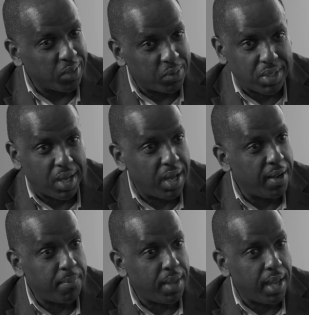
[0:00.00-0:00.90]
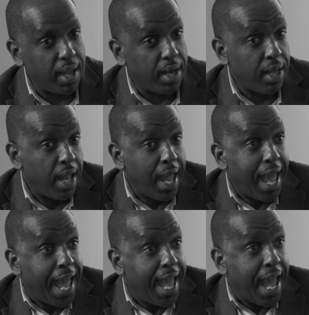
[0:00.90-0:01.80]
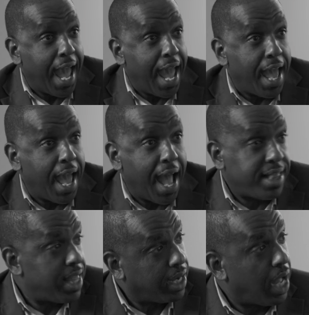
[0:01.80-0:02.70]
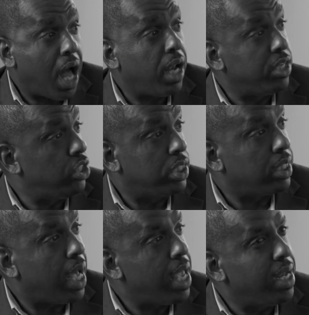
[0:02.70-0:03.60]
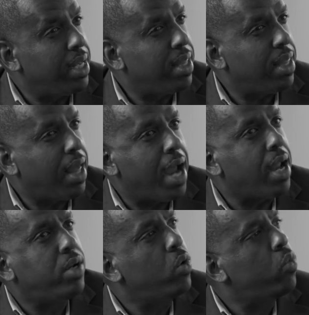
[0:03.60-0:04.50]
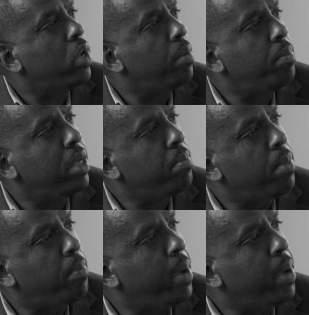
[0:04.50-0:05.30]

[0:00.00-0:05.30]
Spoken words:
a little time, and at that college decided I don't want to be a